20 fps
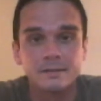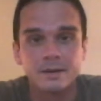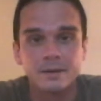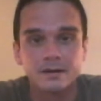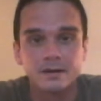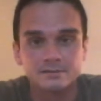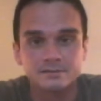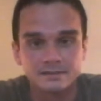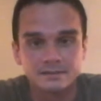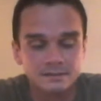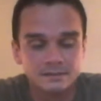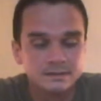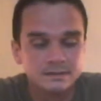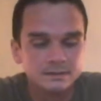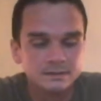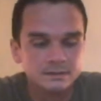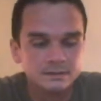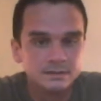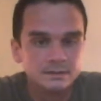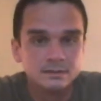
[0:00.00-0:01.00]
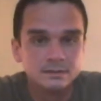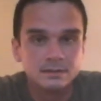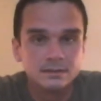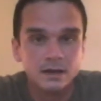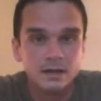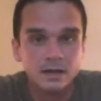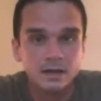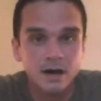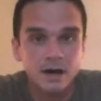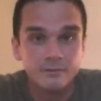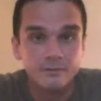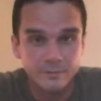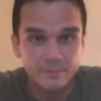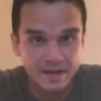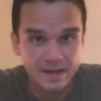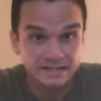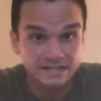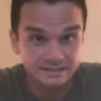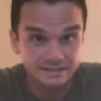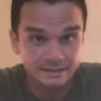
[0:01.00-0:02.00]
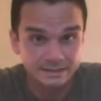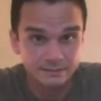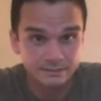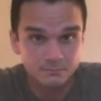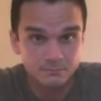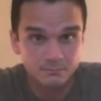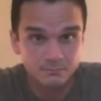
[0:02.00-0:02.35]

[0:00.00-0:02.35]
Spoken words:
pounds of amazing,